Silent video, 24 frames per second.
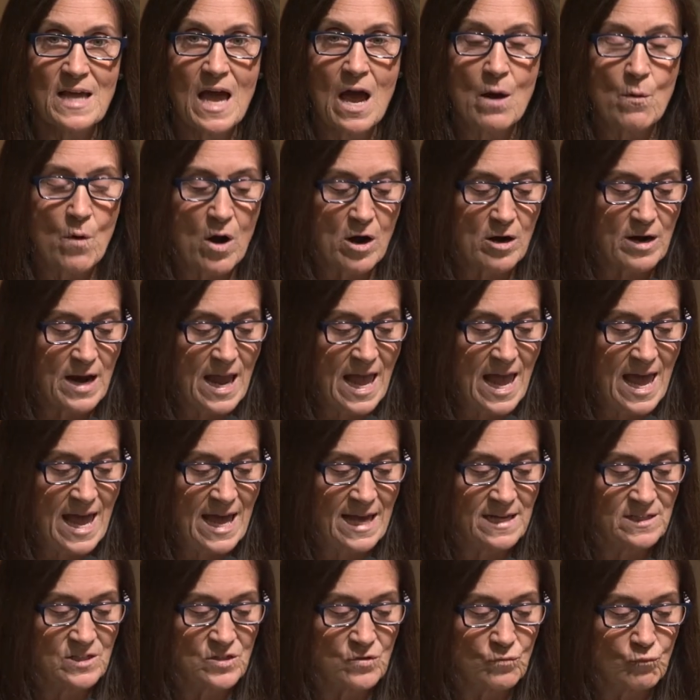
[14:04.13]
how our
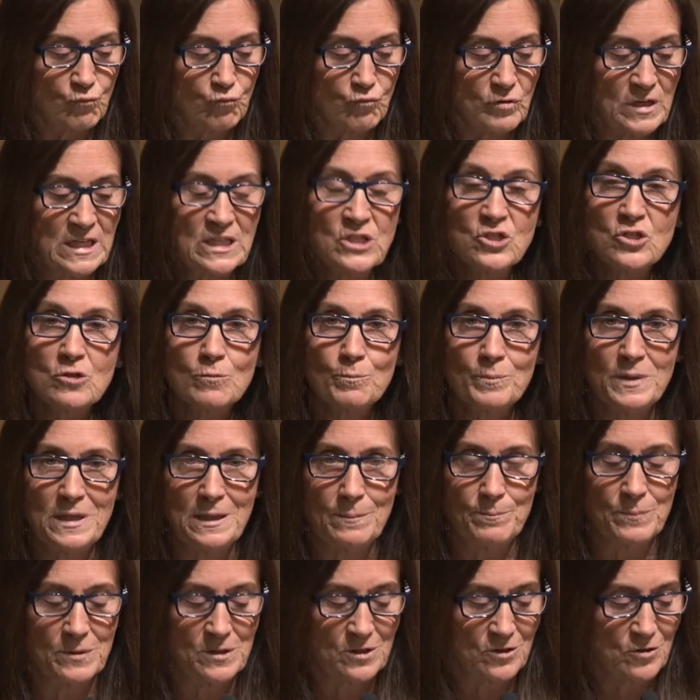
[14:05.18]
ads reach
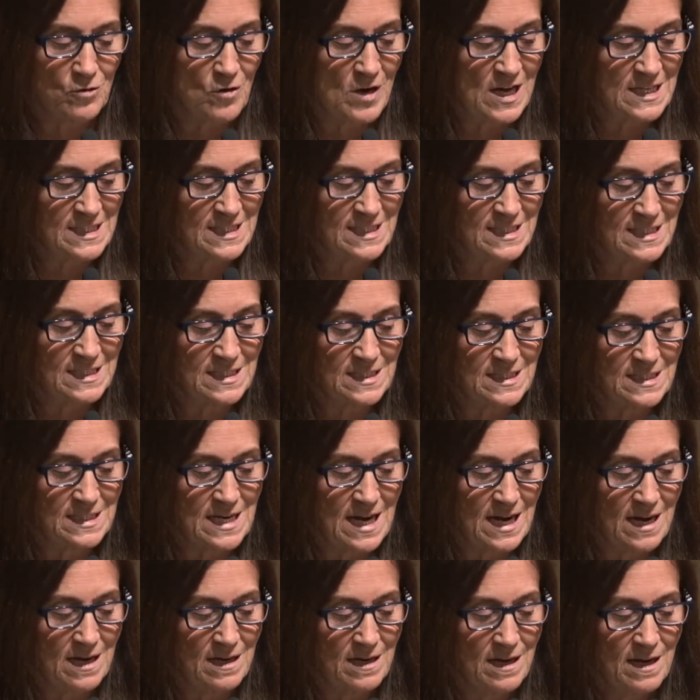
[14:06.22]
people across the
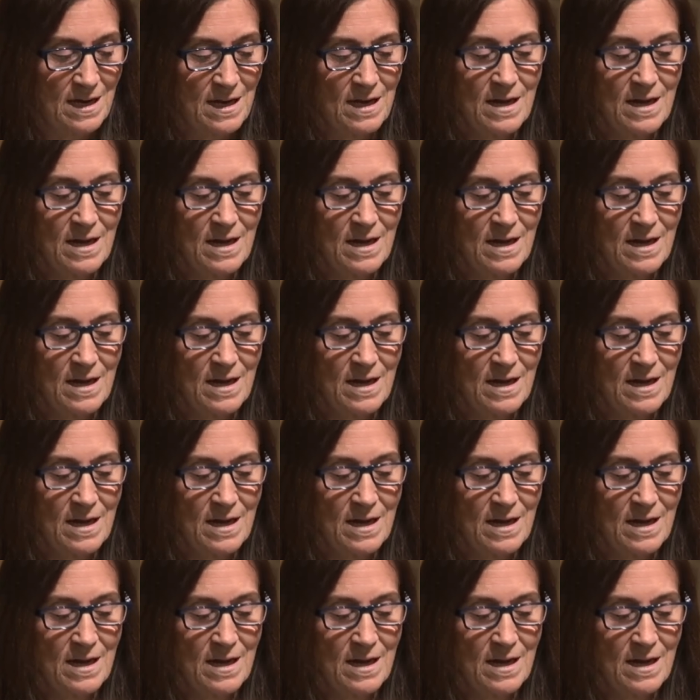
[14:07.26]
state